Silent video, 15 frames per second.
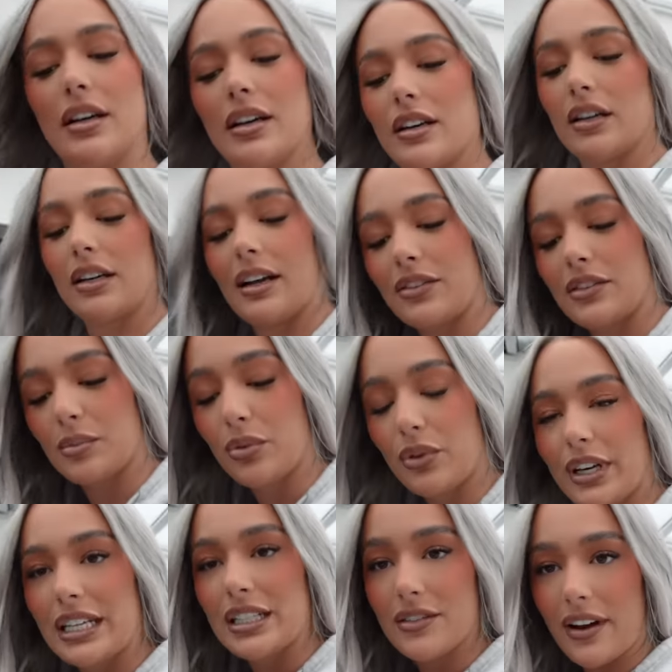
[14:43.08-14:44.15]
We're gonna have some
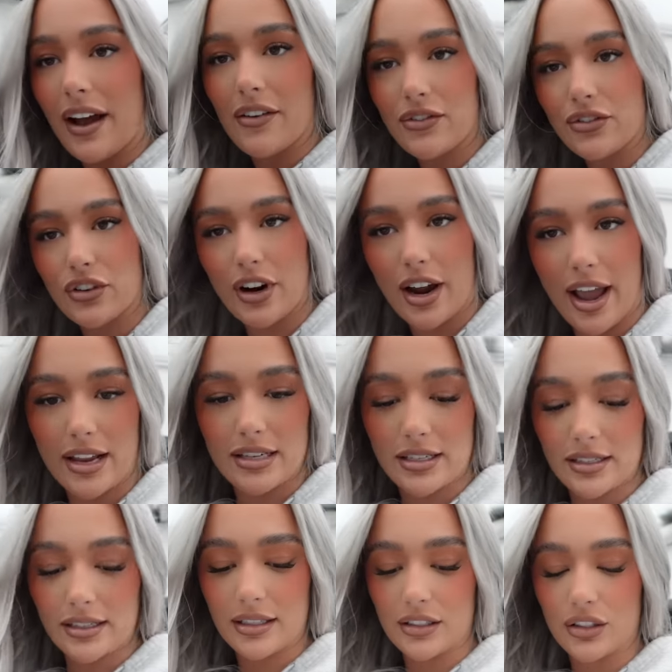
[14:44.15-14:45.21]
prees with our
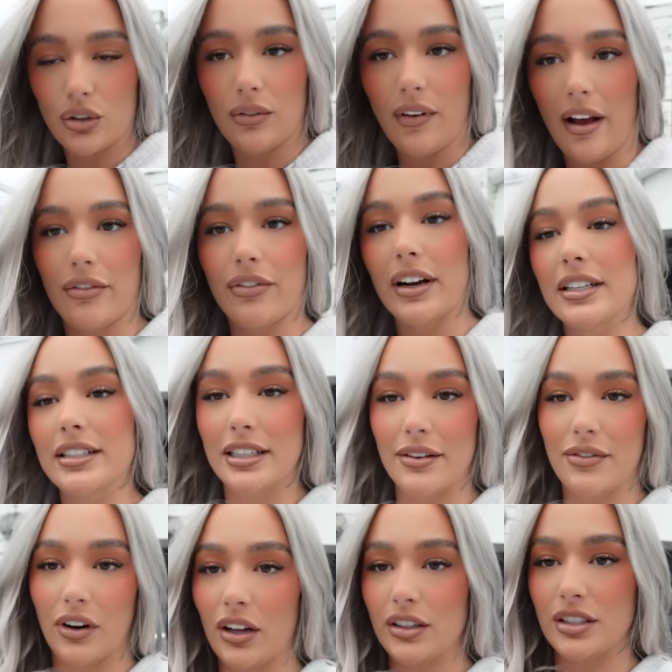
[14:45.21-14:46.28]
friends. Because all of our friends
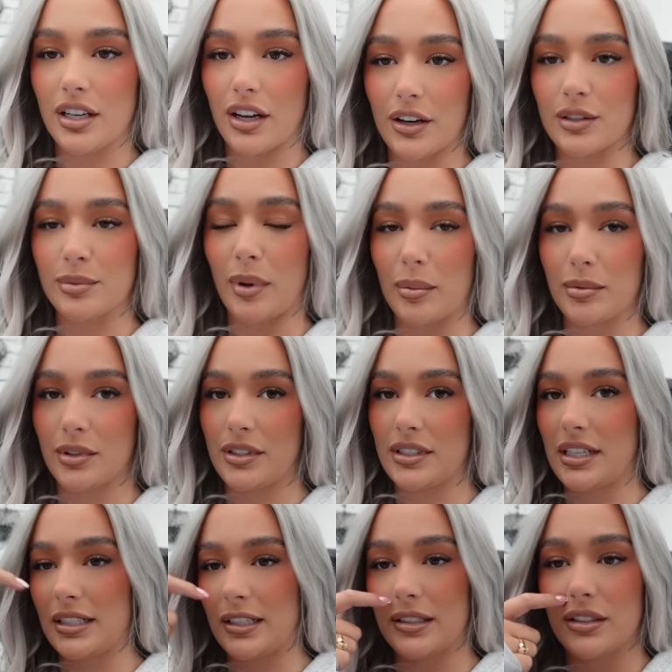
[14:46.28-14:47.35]
live closer to Oak's mum, so it's
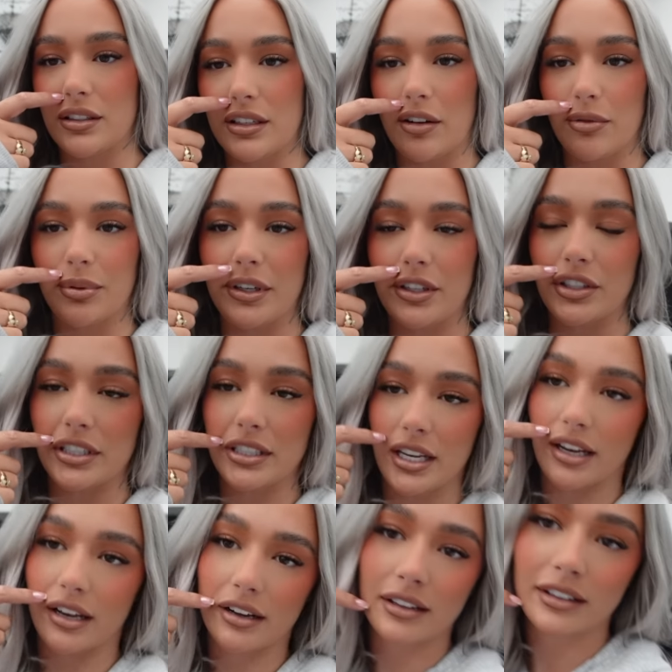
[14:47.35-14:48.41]
easiest to just have pre-drinks here.